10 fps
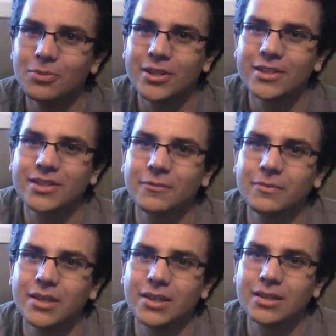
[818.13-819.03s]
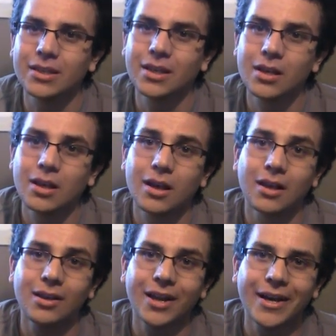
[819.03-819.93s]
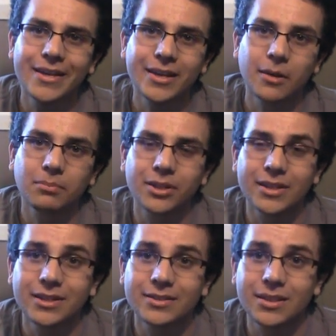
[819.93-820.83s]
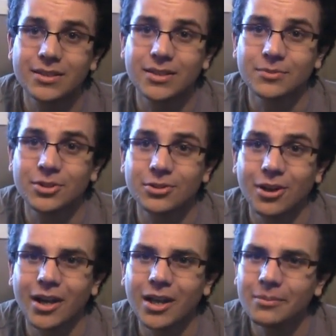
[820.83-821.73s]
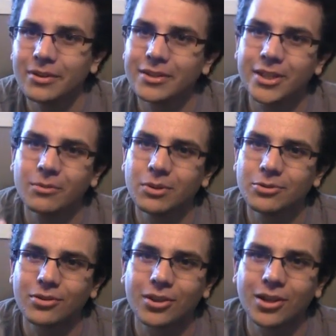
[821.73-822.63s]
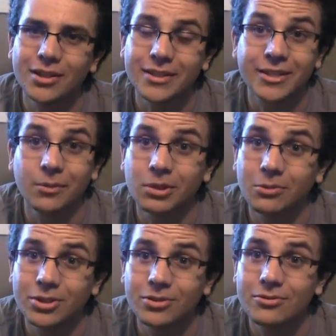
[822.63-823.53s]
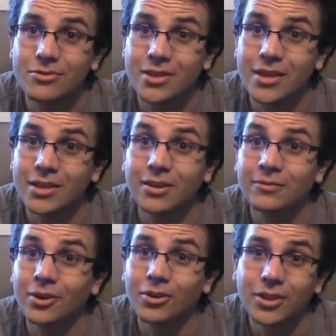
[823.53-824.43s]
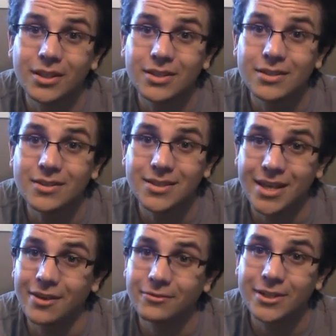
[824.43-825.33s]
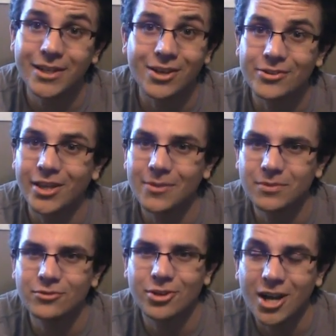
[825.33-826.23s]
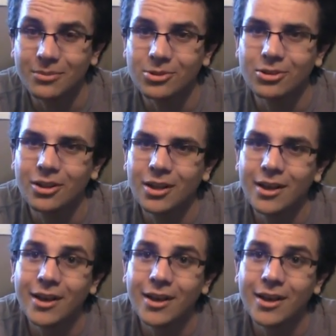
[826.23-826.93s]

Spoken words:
Please give me a like, please subscribe, and tell me what you thought, and tell me what you think of all these FTL types of travel,